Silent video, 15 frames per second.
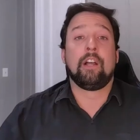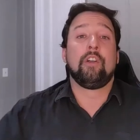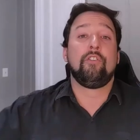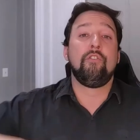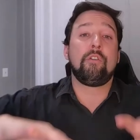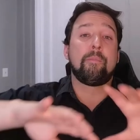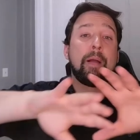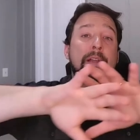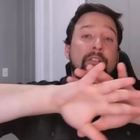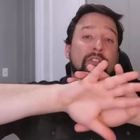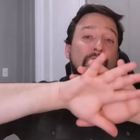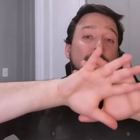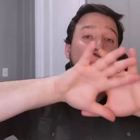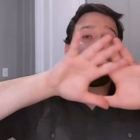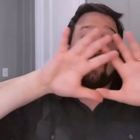you may
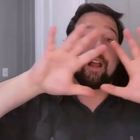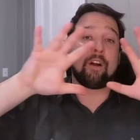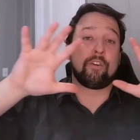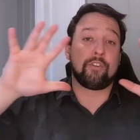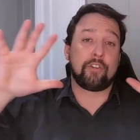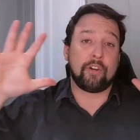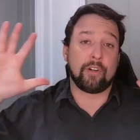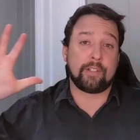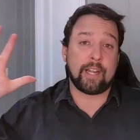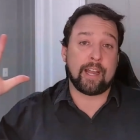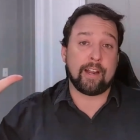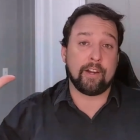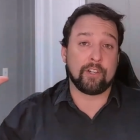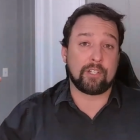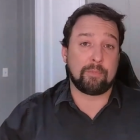surround your
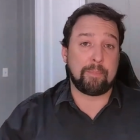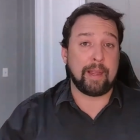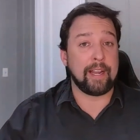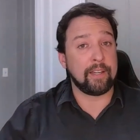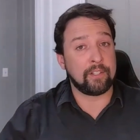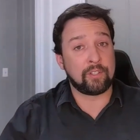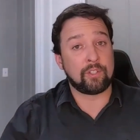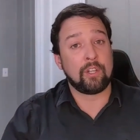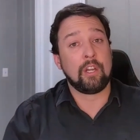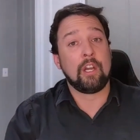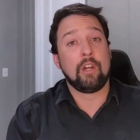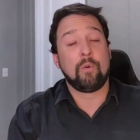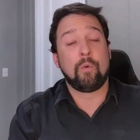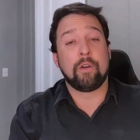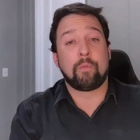entire space
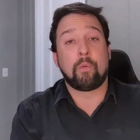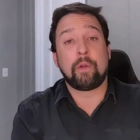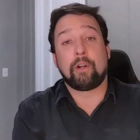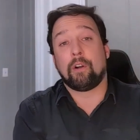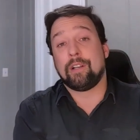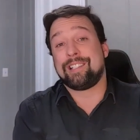with what we call a